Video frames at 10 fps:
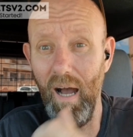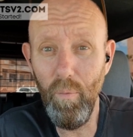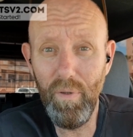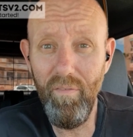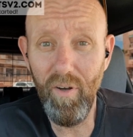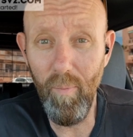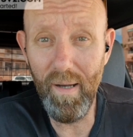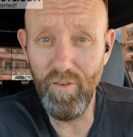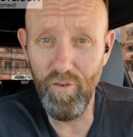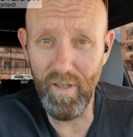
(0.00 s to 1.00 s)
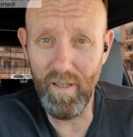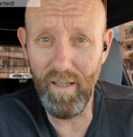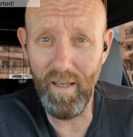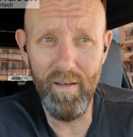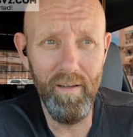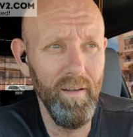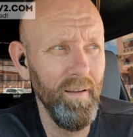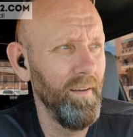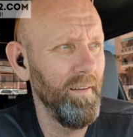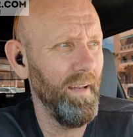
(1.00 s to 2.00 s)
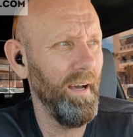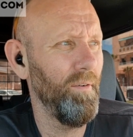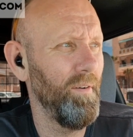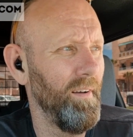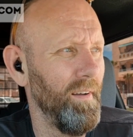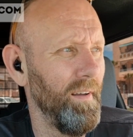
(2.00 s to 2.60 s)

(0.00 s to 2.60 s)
I will never go back to drinking again. Now,